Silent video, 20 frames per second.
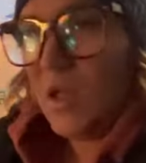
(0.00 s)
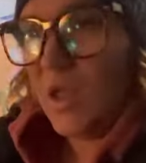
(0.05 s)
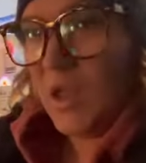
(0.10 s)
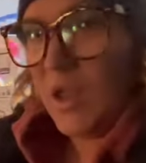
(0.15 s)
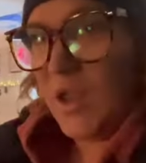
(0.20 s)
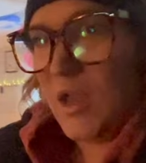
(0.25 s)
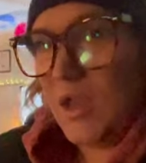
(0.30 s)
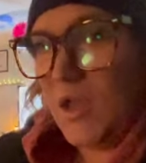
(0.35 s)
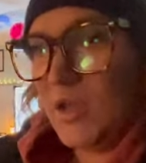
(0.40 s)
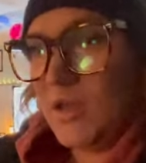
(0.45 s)

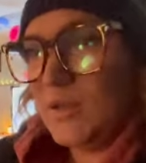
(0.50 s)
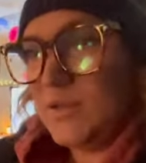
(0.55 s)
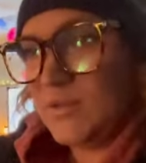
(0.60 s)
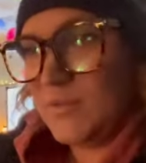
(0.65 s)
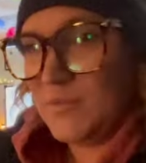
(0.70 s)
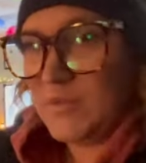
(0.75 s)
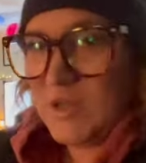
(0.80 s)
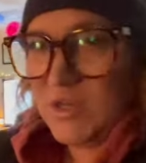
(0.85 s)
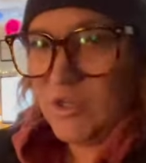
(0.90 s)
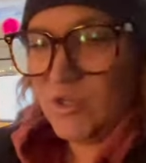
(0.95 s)
and
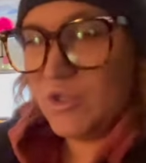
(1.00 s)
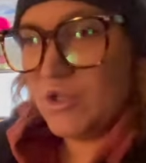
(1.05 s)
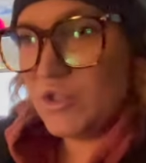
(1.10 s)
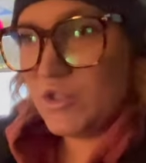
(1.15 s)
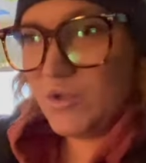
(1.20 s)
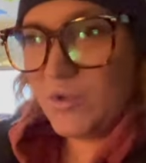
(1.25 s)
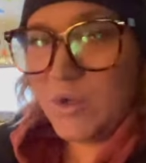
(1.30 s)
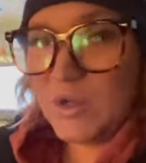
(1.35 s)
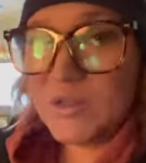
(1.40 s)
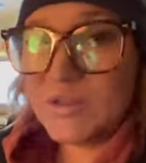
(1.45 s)
some teachers
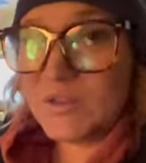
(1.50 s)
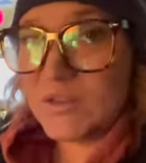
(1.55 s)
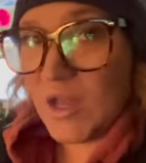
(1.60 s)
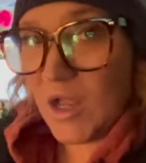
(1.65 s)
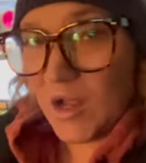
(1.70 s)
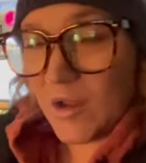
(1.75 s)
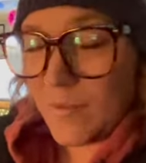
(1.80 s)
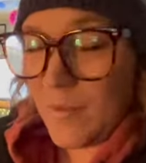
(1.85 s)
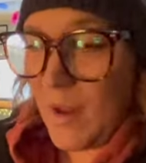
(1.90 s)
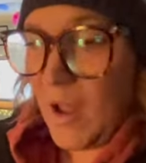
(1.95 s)
who are
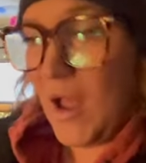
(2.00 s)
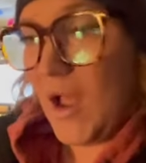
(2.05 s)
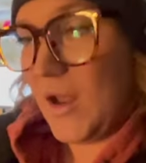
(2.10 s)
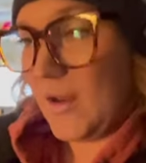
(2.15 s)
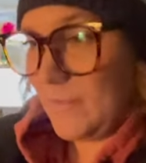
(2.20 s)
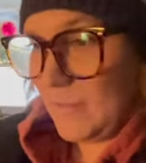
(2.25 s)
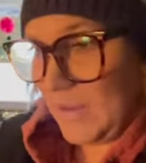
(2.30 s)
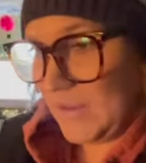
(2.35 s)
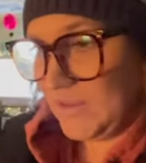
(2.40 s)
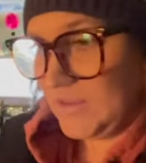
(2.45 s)
stuck
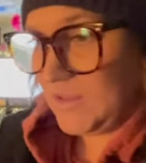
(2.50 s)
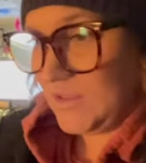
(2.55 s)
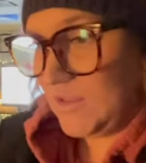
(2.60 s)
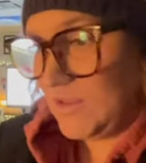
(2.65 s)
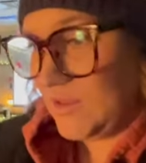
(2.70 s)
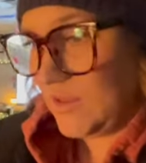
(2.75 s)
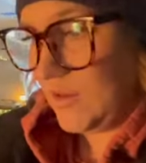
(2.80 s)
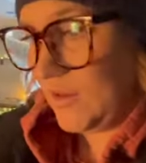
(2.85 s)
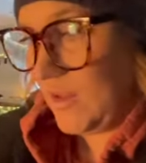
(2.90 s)
behind buses and